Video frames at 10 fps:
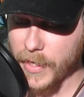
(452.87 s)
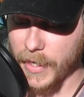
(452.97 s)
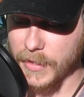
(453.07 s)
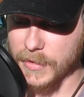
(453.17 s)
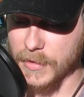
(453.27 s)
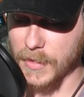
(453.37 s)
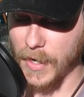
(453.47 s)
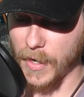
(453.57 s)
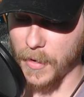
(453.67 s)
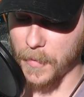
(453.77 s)
nice.
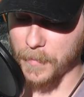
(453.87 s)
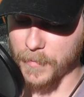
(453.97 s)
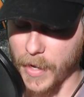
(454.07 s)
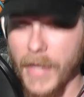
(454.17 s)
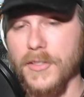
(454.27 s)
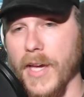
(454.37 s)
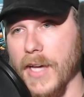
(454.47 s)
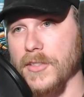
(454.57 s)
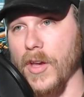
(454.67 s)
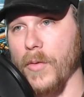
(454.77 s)
As you
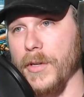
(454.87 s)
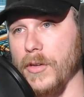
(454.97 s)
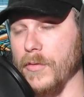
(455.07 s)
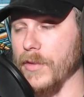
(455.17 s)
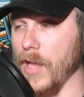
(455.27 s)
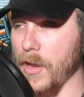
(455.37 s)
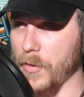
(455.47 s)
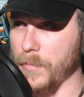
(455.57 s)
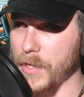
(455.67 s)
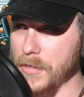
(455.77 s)
guys know, we do
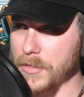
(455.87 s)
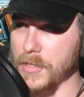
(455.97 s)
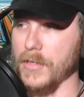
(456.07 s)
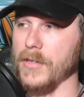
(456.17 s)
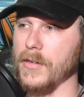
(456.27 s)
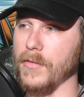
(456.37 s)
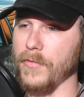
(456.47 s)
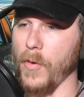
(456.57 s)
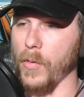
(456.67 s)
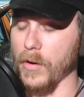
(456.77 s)
Volano Beach
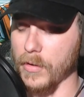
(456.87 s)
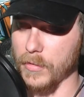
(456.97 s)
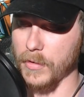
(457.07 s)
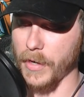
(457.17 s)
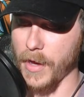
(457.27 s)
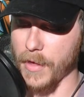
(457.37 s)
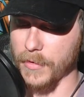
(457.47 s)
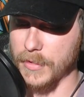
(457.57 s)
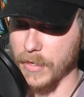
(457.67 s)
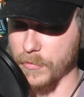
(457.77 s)
for
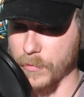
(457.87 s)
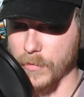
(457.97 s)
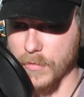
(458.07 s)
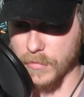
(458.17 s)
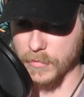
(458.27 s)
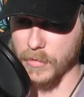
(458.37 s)
the central,